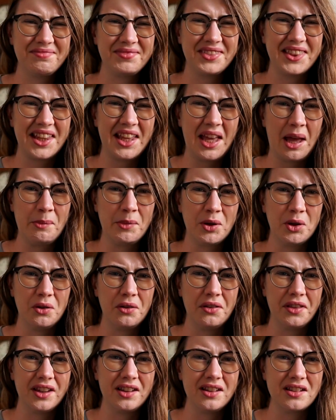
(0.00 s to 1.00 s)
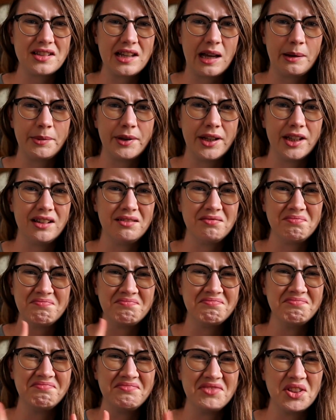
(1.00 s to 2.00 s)
Chemical thing that's
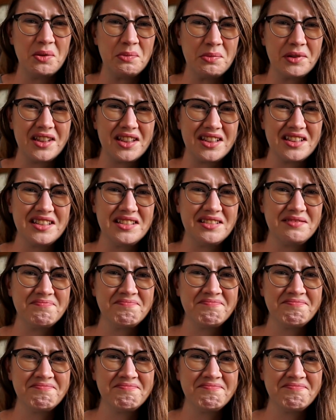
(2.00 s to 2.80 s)
happening. Don't put that in.